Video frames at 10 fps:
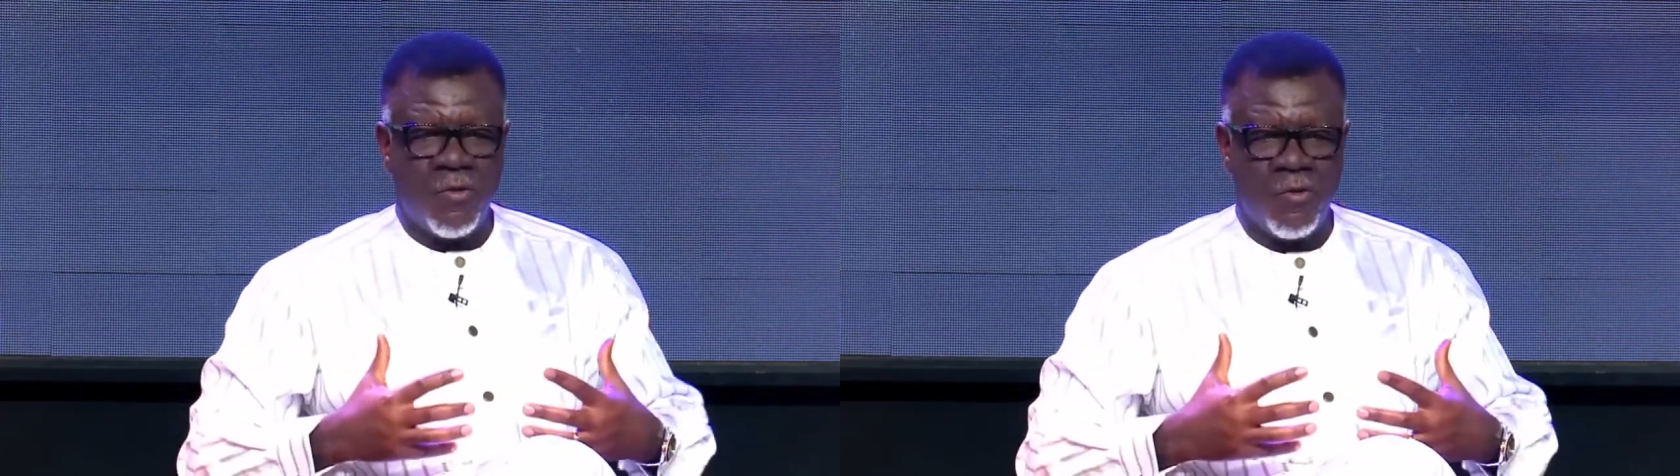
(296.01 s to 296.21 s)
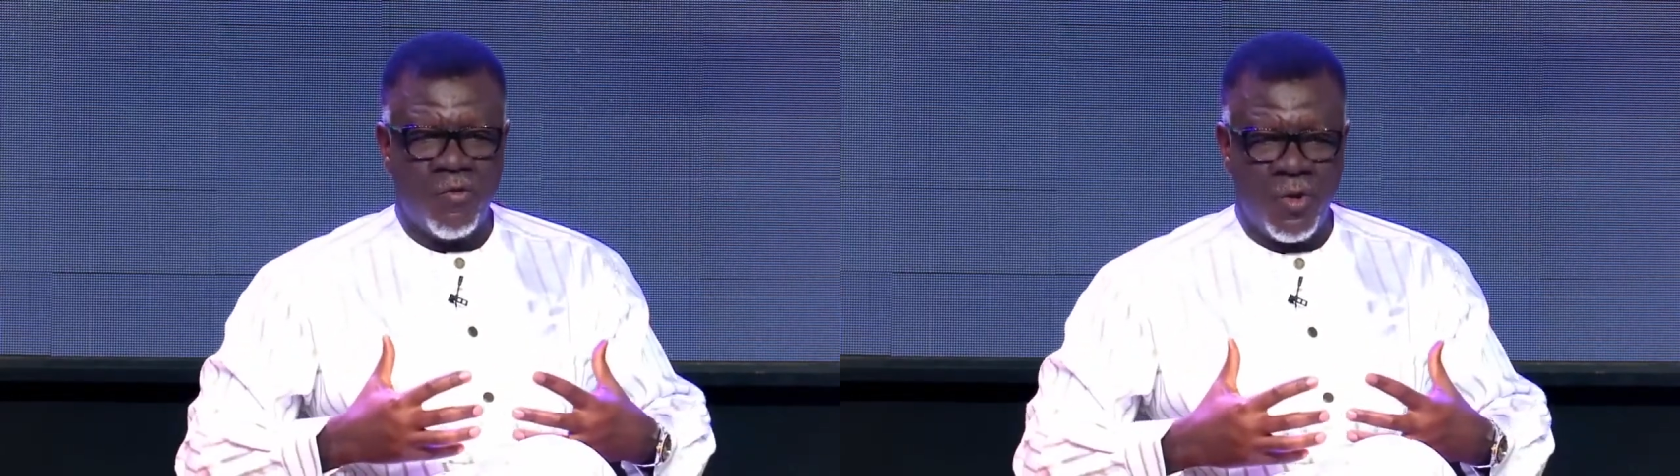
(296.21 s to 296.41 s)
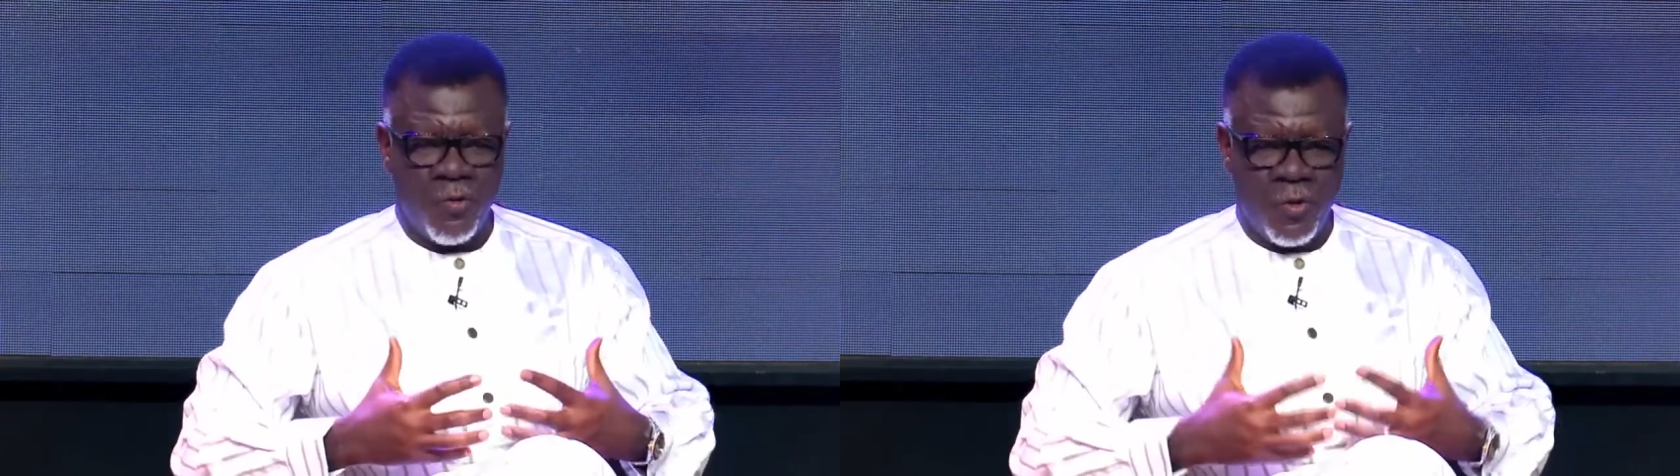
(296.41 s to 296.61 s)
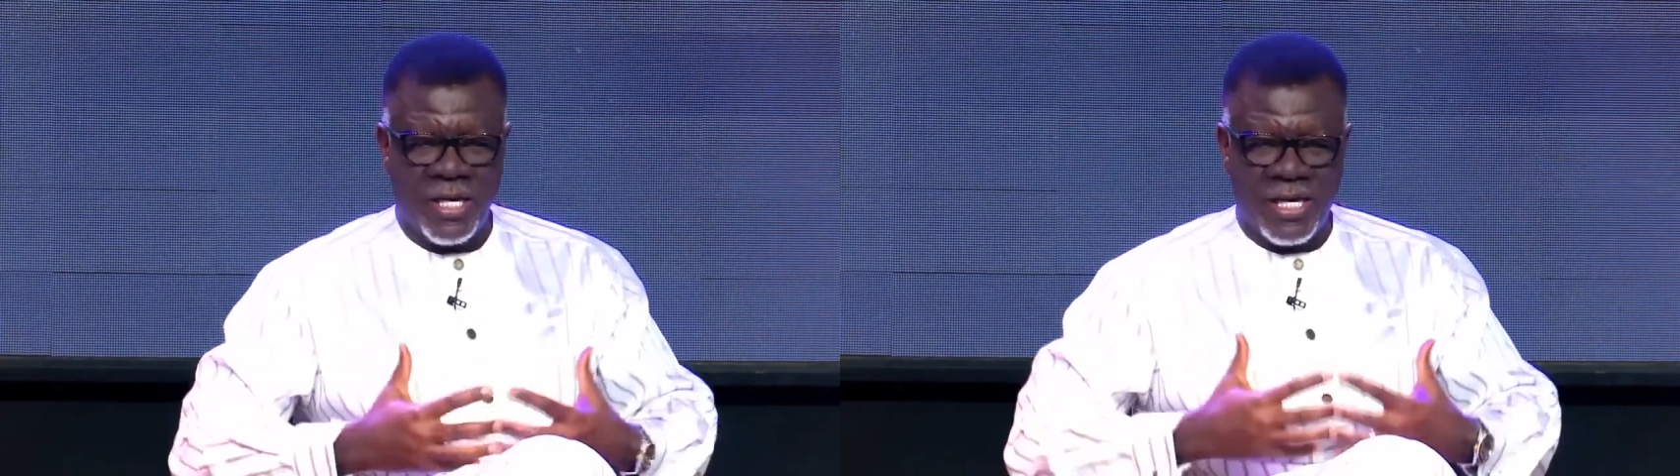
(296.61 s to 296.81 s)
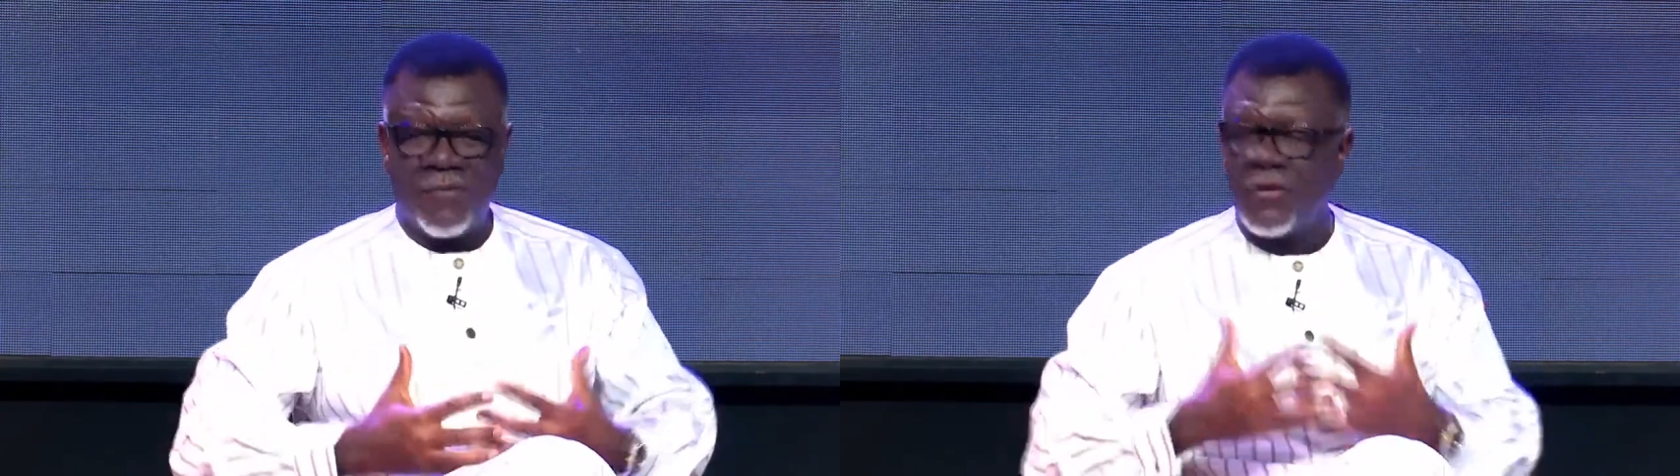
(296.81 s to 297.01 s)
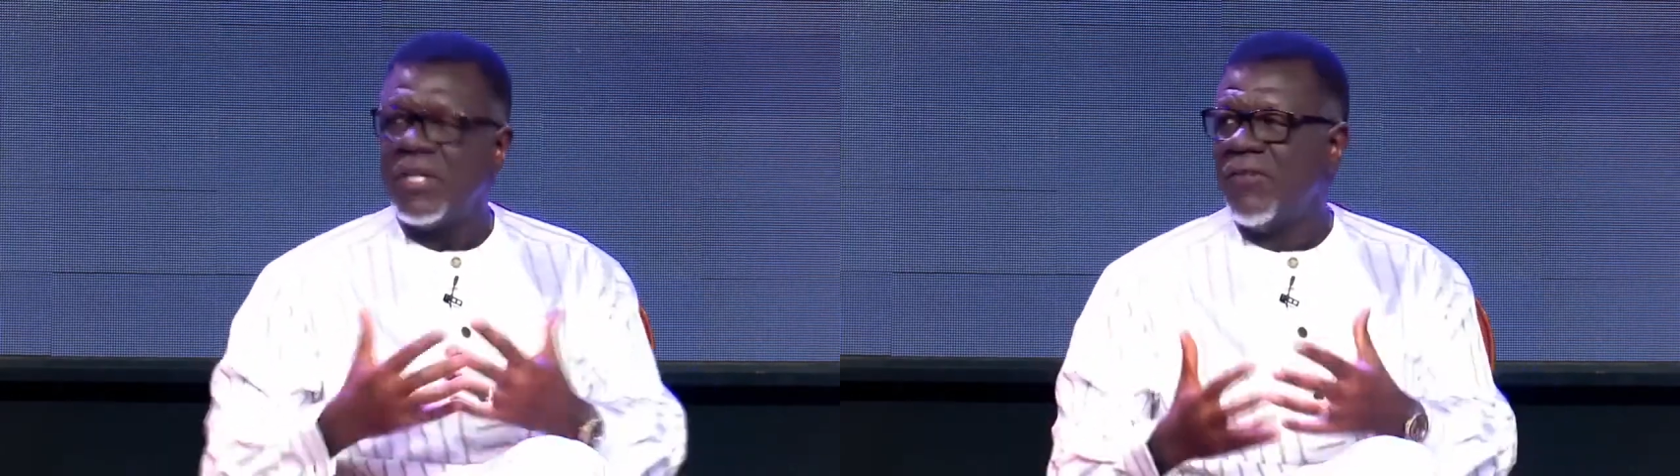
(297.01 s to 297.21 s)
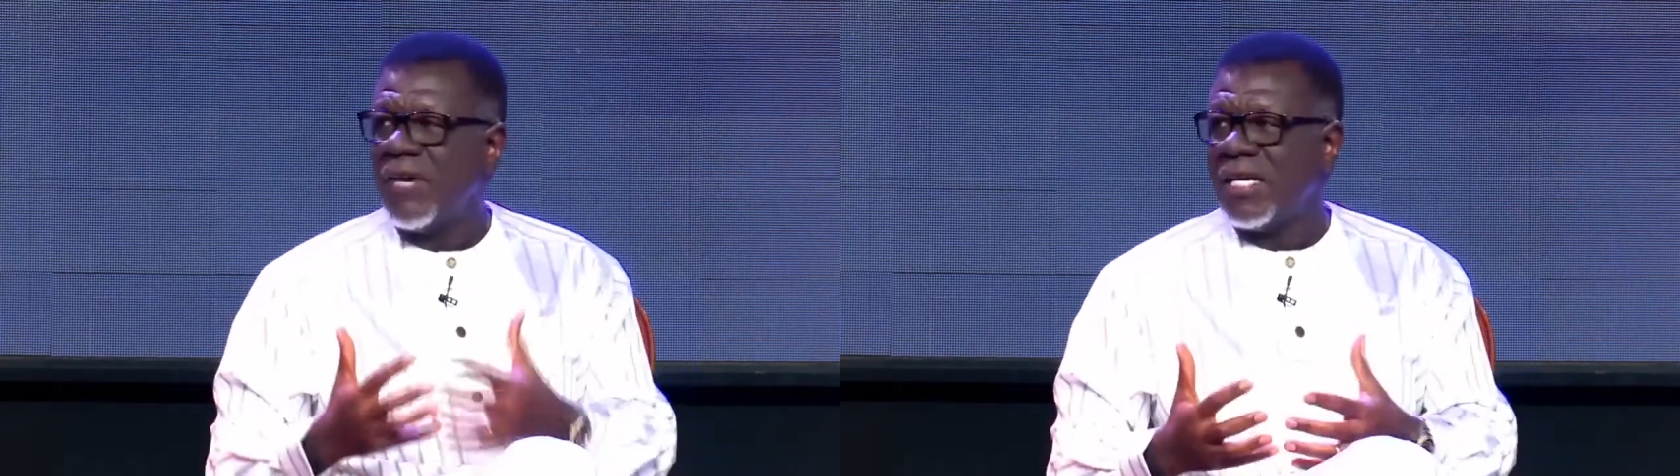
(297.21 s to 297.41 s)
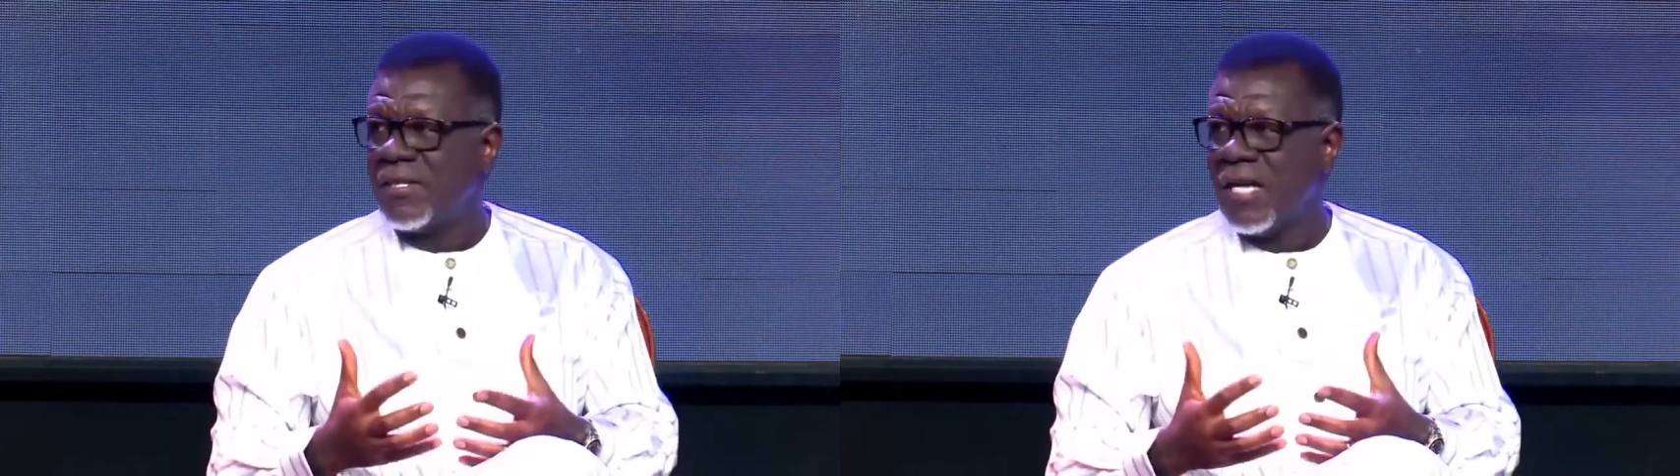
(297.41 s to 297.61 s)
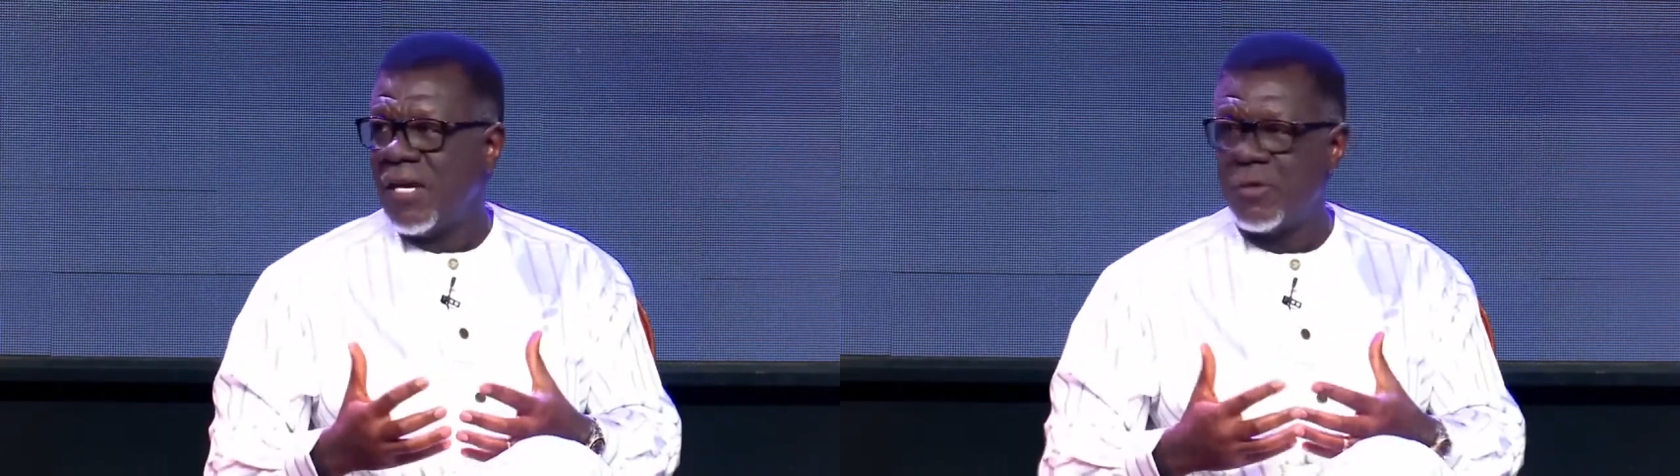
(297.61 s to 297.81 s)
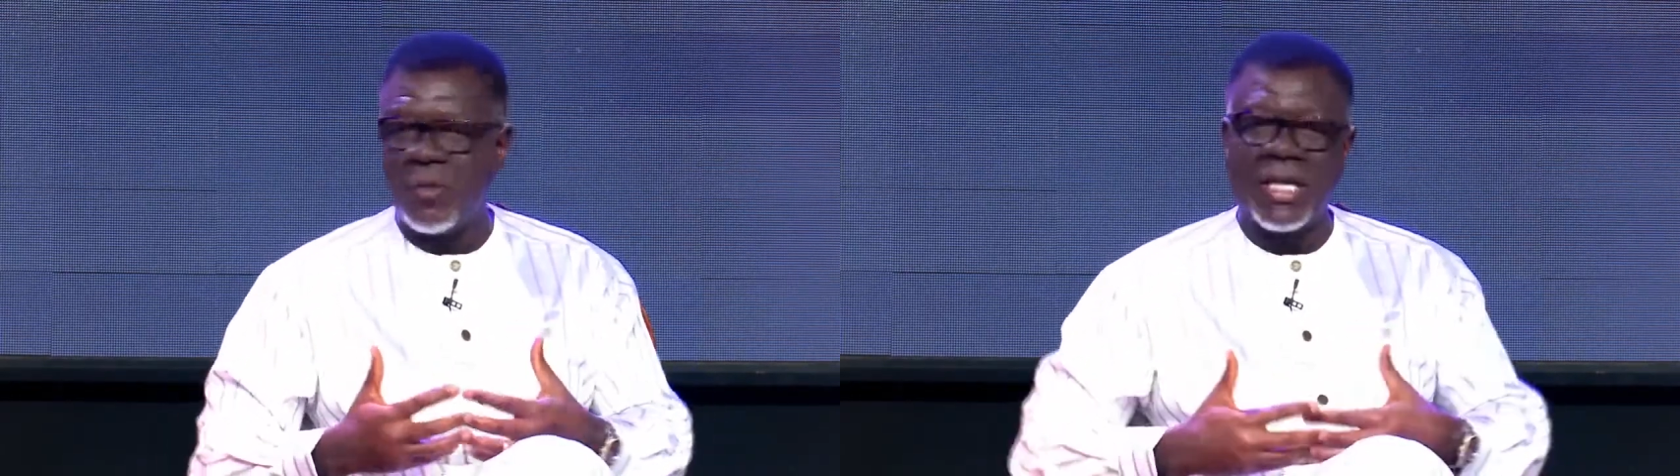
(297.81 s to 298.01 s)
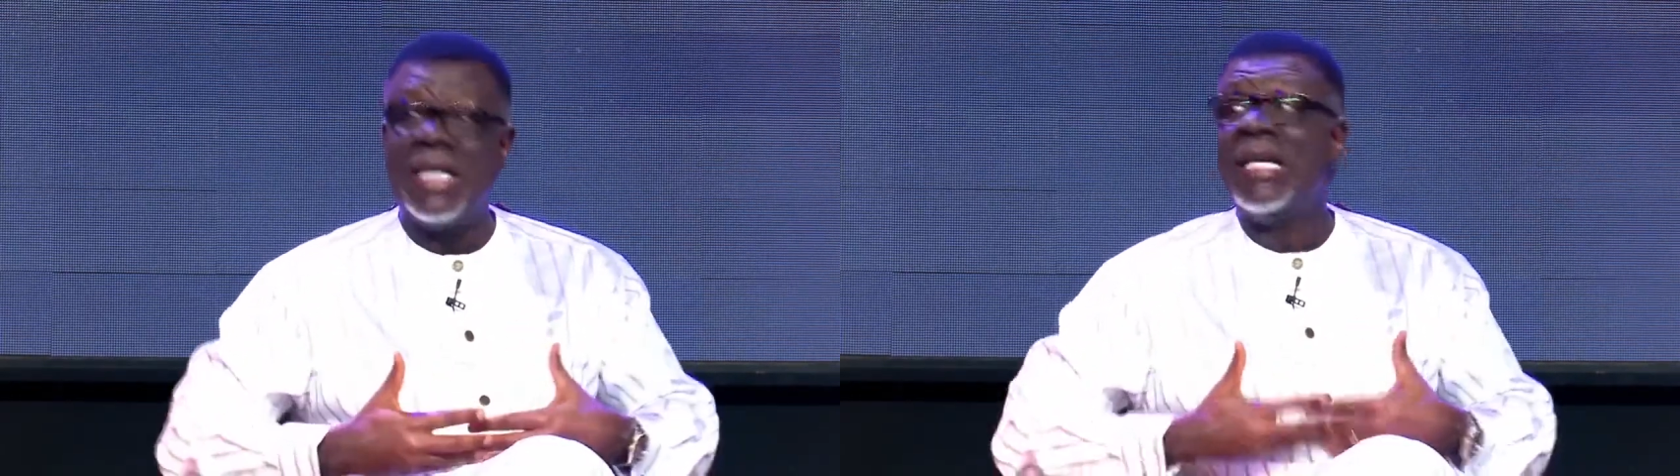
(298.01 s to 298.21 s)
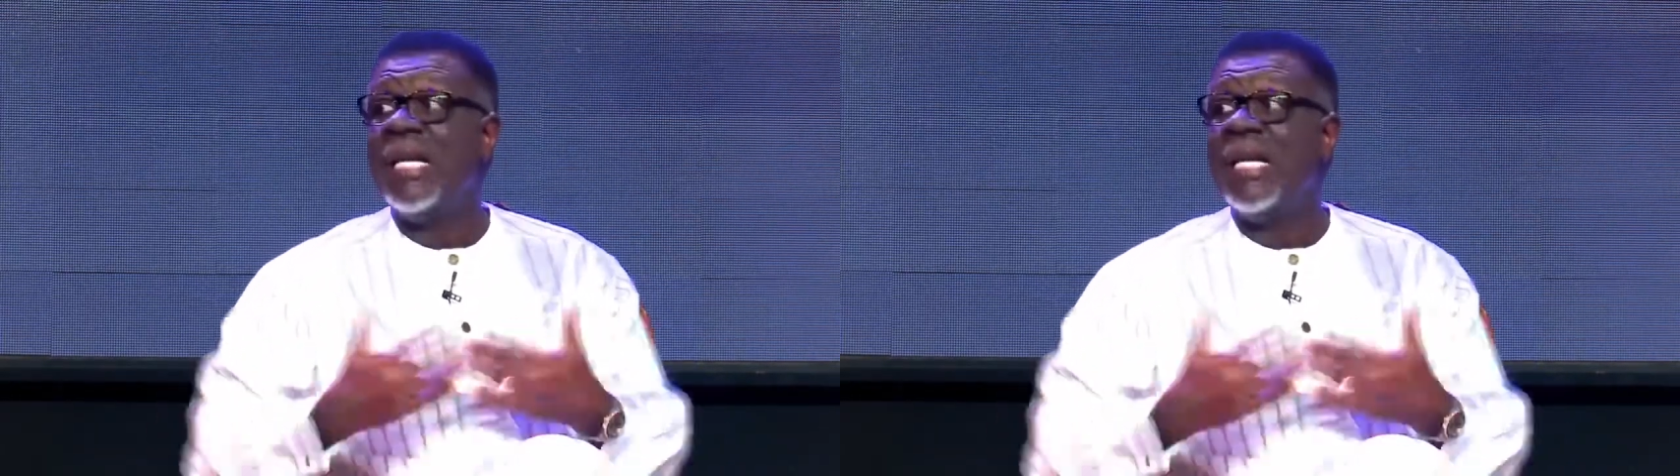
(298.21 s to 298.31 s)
We can forgive ourselves. We can live with